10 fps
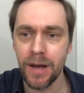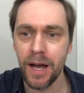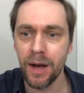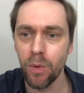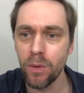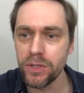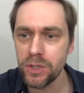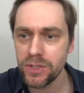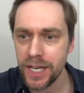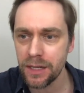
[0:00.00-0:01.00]
What would you
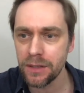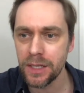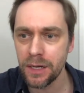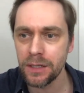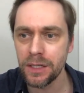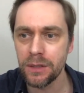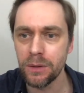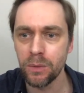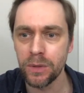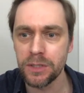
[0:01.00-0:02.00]
tell the younger you
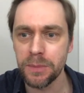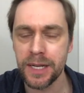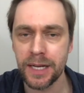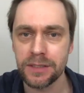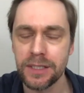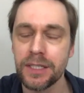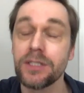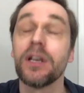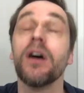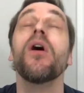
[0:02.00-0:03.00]
who wanted to be an actor years
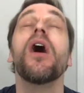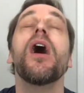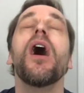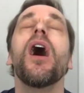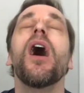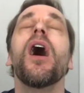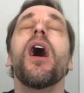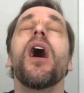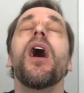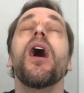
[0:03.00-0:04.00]
ago?
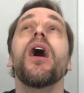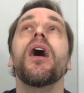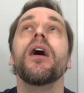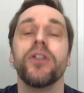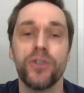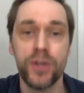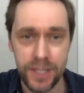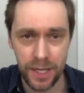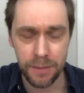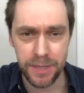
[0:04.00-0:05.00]
Treat it
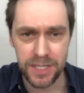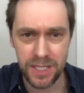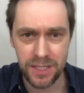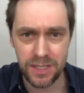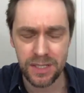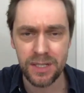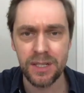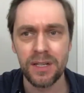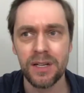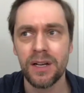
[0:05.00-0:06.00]
like a business.
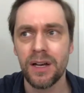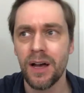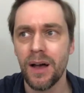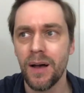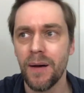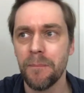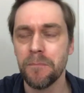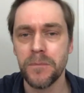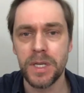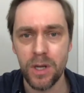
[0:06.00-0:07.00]

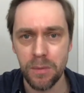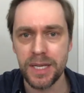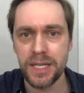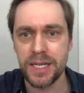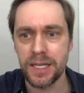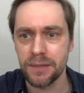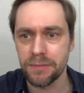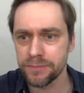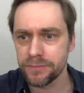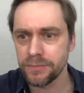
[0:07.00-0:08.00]
Don't be a dick.
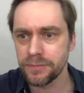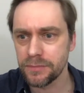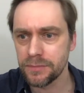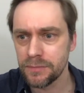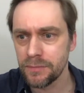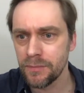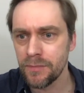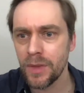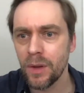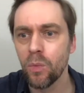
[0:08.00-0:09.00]

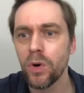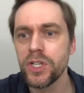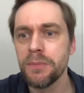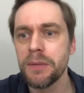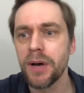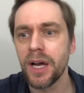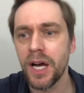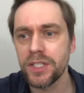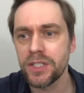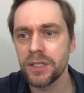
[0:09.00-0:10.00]
What do you mean by
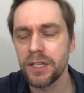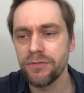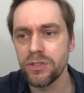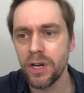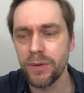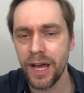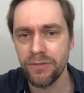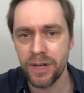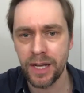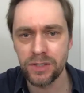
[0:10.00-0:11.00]
hustle if you don't have
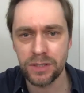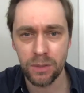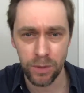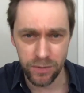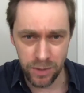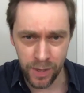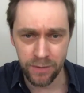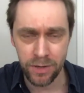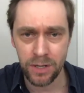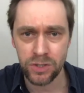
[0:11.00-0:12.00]
an agent? Well, if you don't have
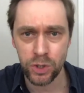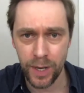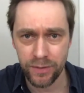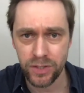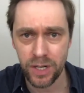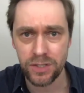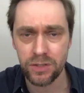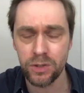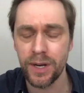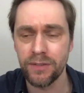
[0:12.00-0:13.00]
an agent, you have to hustle.
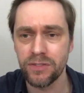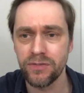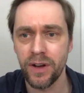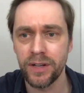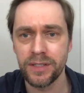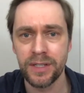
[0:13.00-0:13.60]
You have to find